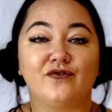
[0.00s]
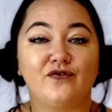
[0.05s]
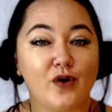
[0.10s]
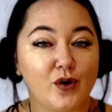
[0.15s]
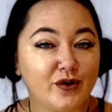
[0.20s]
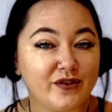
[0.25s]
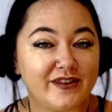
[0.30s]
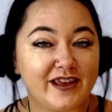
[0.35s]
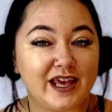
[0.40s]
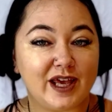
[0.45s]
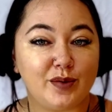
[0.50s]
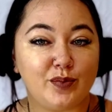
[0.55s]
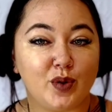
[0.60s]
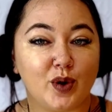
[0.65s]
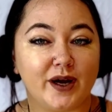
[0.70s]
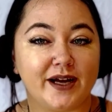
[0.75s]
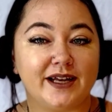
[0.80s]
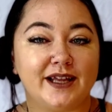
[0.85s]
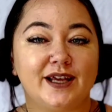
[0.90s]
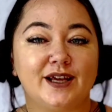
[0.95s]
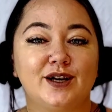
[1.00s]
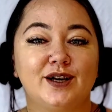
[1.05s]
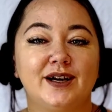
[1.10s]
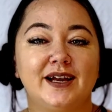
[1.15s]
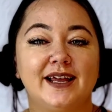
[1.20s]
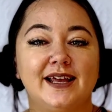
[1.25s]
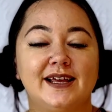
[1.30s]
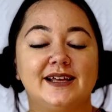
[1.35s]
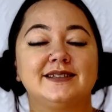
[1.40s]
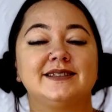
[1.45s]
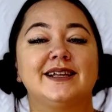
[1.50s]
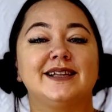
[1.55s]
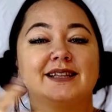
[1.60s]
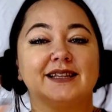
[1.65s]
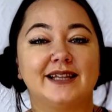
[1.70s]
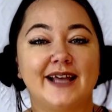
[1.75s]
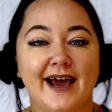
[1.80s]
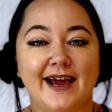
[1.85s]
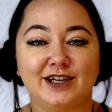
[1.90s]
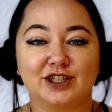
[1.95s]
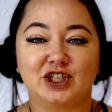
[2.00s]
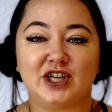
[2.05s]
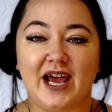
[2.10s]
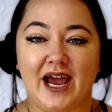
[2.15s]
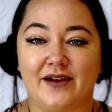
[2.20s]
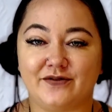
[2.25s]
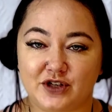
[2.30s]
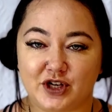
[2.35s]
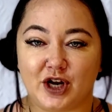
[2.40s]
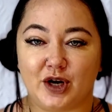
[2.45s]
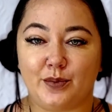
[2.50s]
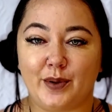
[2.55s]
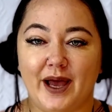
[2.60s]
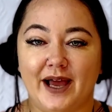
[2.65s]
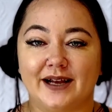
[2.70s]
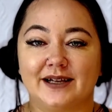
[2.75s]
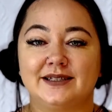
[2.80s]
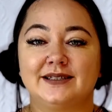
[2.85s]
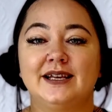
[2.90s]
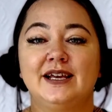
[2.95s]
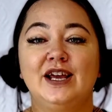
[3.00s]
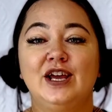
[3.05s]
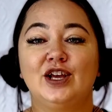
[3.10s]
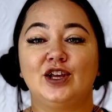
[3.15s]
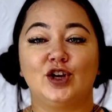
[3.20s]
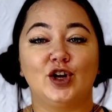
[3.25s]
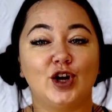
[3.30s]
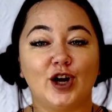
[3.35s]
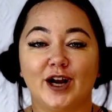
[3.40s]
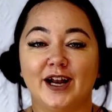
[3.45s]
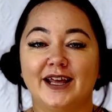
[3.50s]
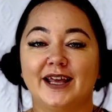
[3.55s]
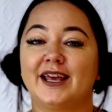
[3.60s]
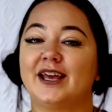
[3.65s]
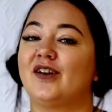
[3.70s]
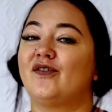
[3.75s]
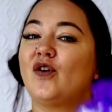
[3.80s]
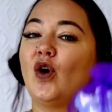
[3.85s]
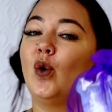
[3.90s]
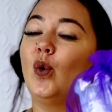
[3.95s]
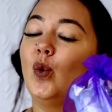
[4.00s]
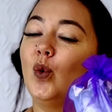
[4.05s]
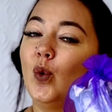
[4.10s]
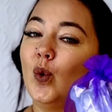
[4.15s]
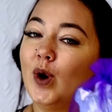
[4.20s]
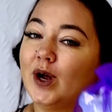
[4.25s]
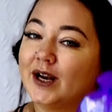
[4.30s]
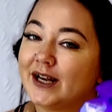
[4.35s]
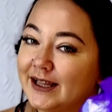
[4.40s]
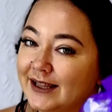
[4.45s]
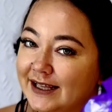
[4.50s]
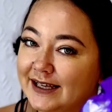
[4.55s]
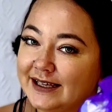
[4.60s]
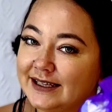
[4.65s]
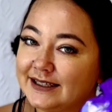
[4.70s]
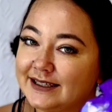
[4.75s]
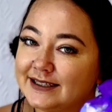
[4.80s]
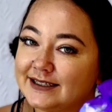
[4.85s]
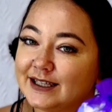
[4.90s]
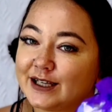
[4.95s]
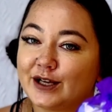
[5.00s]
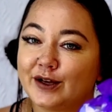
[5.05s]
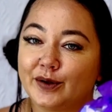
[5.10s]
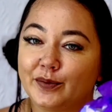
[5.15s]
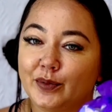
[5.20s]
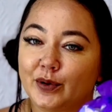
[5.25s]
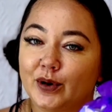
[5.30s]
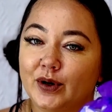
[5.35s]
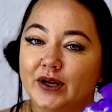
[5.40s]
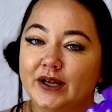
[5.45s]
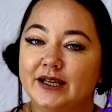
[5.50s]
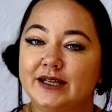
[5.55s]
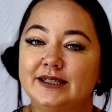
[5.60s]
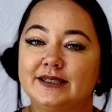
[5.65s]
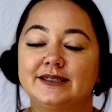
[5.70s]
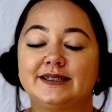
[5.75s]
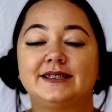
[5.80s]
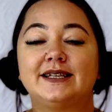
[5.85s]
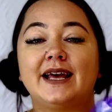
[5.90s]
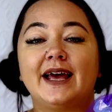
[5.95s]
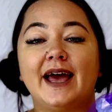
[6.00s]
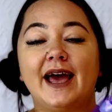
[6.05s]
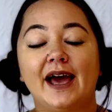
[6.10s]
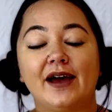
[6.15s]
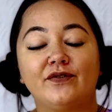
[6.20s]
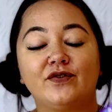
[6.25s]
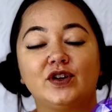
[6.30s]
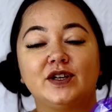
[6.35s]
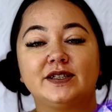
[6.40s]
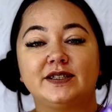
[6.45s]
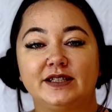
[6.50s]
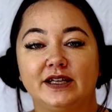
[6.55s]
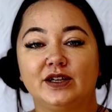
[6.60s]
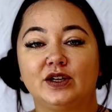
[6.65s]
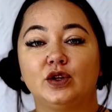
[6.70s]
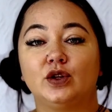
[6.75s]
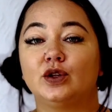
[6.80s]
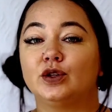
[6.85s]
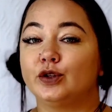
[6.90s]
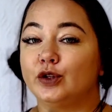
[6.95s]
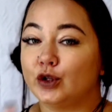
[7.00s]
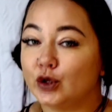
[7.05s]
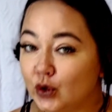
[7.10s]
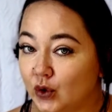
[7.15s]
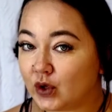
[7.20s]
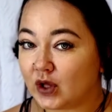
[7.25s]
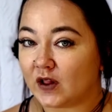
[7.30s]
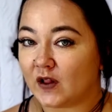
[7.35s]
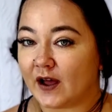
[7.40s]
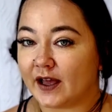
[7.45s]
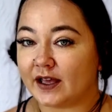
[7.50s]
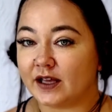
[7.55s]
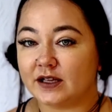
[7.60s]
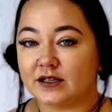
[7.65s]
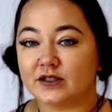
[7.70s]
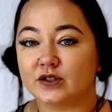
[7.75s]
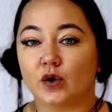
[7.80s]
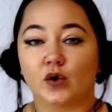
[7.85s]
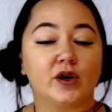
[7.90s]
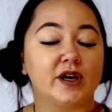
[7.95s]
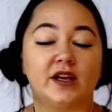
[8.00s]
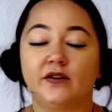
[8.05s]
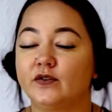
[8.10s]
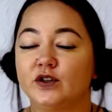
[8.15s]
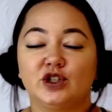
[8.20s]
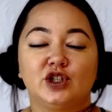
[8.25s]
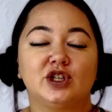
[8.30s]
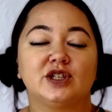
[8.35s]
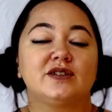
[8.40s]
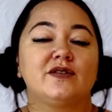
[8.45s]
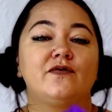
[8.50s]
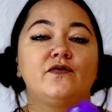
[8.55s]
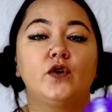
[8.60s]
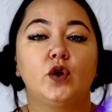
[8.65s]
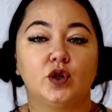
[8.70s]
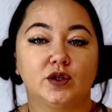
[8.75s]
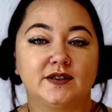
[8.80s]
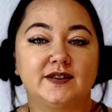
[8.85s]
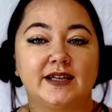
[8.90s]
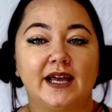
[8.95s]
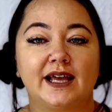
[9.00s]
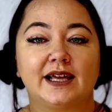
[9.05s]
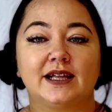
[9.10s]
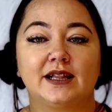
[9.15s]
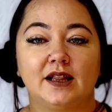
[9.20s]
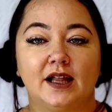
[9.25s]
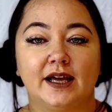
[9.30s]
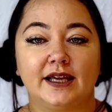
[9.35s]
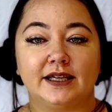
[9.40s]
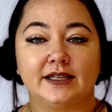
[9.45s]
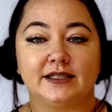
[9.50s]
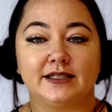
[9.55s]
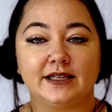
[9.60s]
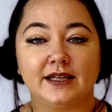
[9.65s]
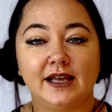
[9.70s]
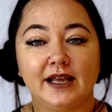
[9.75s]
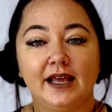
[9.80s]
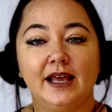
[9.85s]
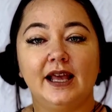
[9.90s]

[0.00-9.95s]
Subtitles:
fourth key point here is lash aftercare bags. You're going to give one of these good boys to every single new client or even just full set client